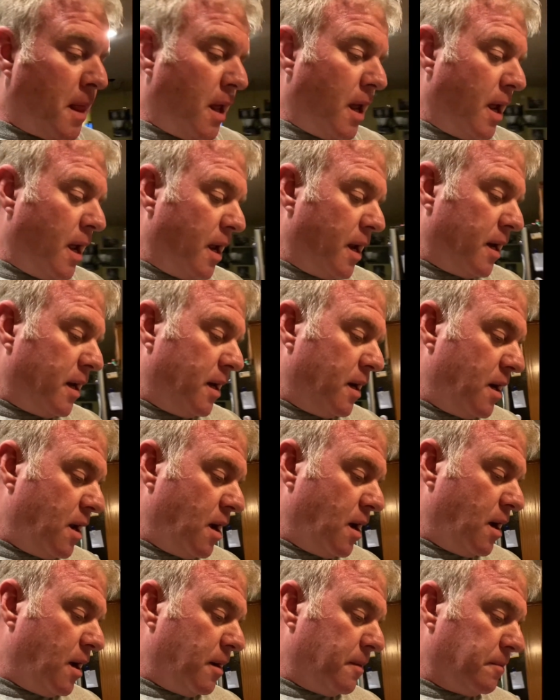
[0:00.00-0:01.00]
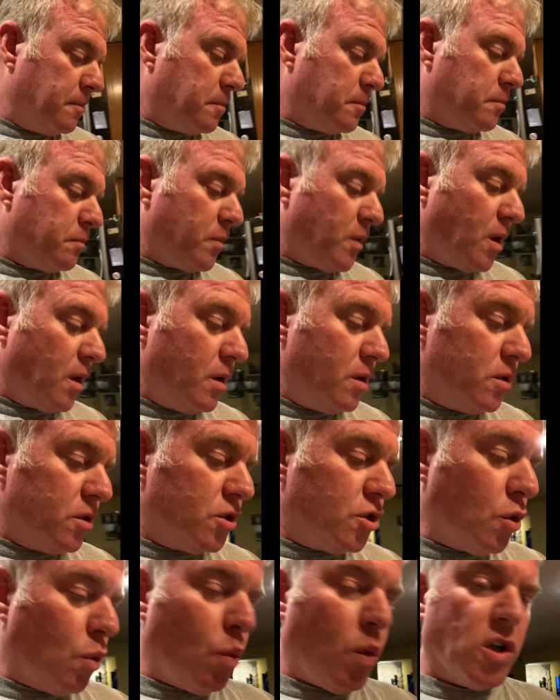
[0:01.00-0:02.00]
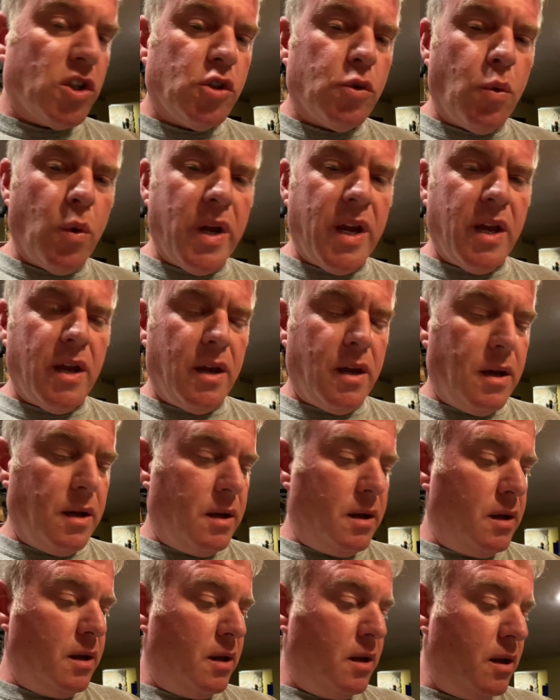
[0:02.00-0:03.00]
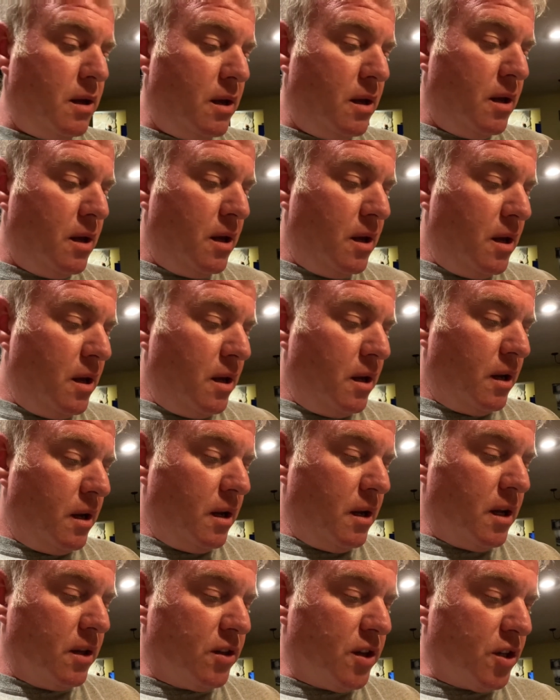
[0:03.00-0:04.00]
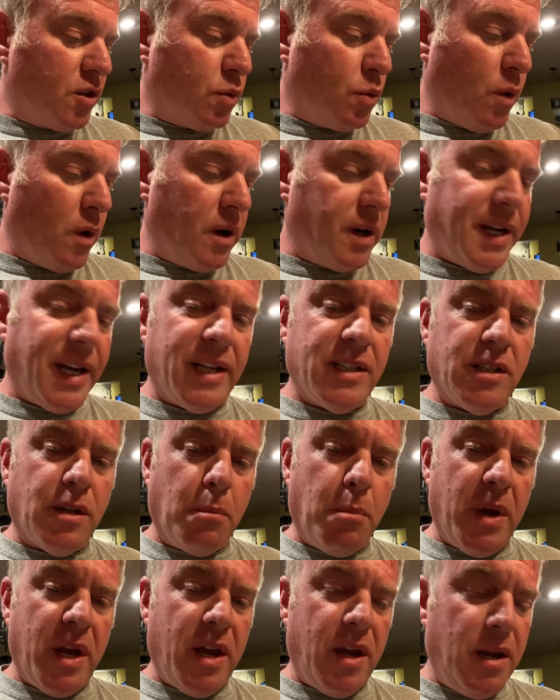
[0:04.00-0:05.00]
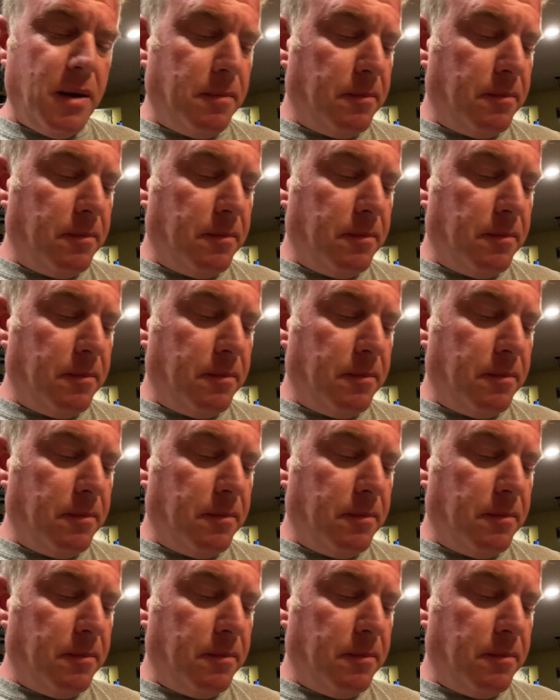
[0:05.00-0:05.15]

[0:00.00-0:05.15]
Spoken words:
And so once we get this where it needs to be,